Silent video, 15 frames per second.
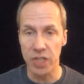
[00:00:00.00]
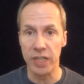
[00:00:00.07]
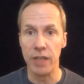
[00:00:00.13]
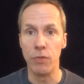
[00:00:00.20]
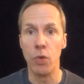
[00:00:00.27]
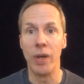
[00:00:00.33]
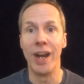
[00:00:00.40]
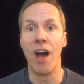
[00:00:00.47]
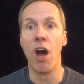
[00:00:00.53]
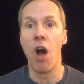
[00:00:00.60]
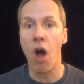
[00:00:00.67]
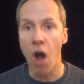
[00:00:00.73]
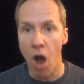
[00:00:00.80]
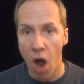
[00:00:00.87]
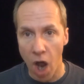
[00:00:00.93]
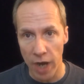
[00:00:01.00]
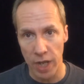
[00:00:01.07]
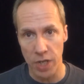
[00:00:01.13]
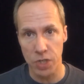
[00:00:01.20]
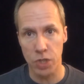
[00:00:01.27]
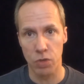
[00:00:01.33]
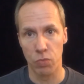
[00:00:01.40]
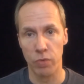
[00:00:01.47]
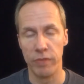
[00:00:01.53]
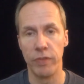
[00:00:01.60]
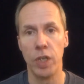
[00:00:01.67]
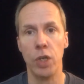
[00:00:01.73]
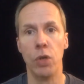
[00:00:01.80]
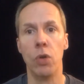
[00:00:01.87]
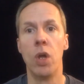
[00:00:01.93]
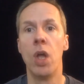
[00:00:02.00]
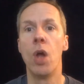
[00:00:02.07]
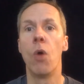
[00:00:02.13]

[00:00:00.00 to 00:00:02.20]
to give you an honest review,